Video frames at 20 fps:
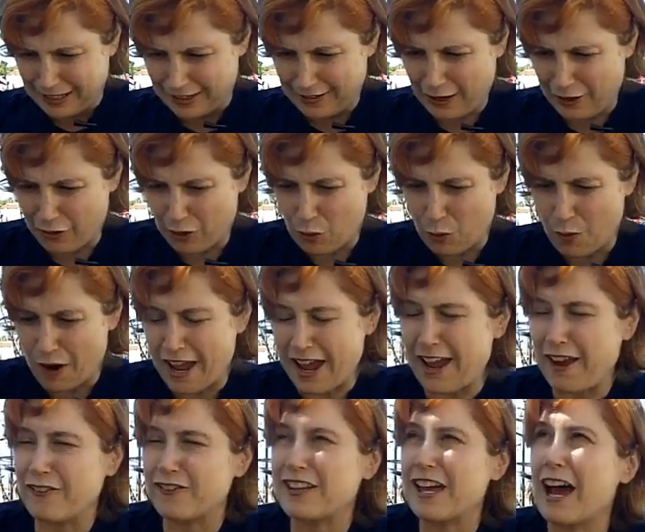Another
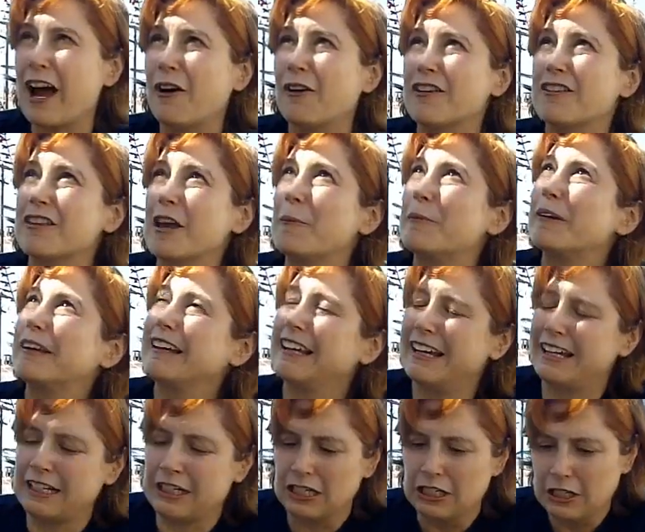wave towers up
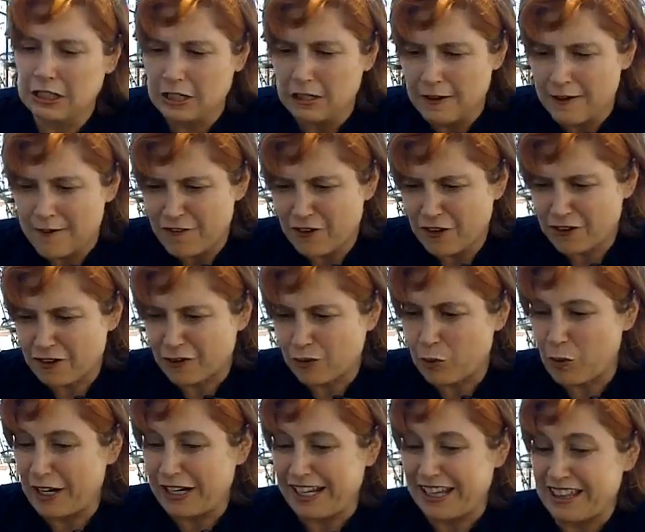again,
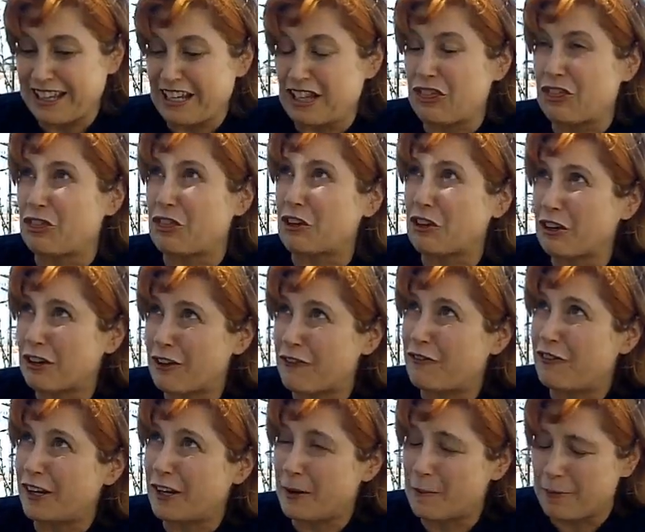first 20, then
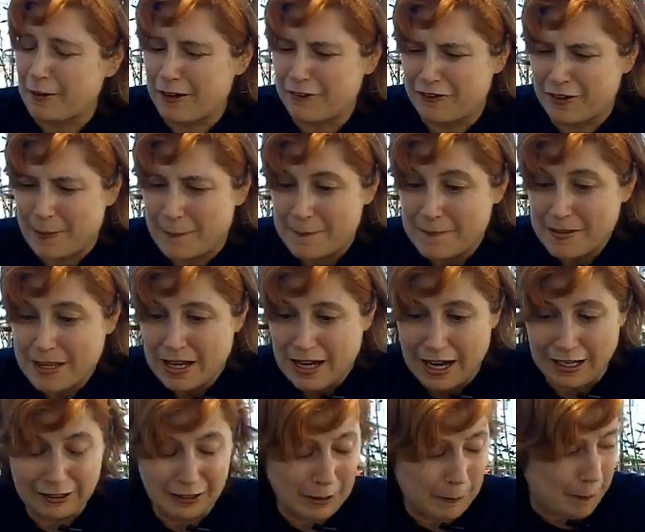30 feet above him.
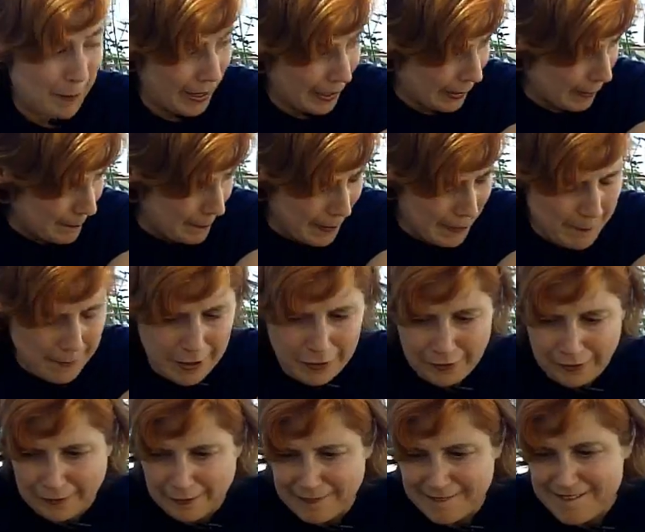I look back at my
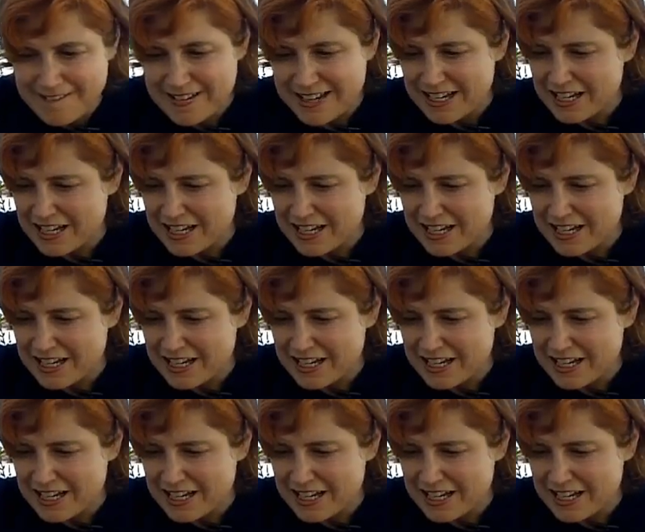mother.